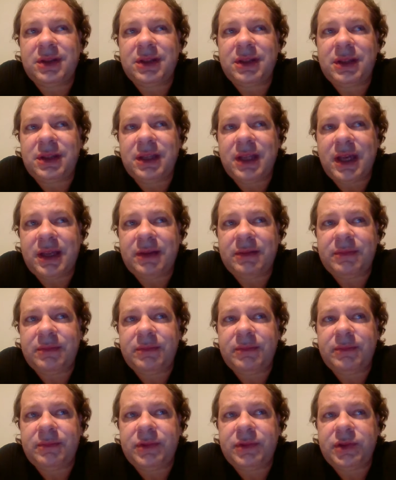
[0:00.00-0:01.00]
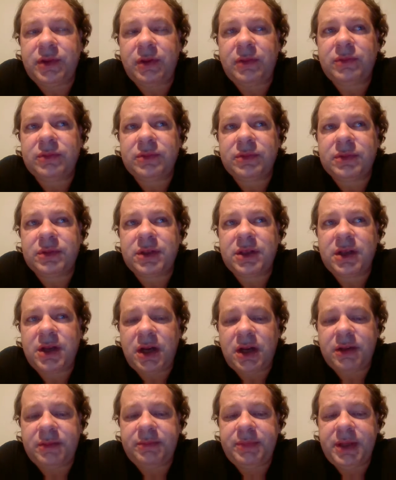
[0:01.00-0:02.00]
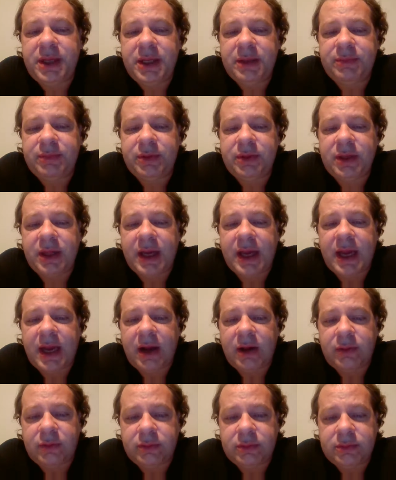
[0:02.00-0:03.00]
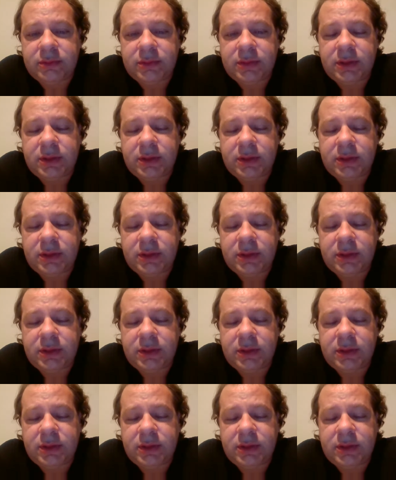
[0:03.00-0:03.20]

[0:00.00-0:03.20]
let don't cut people out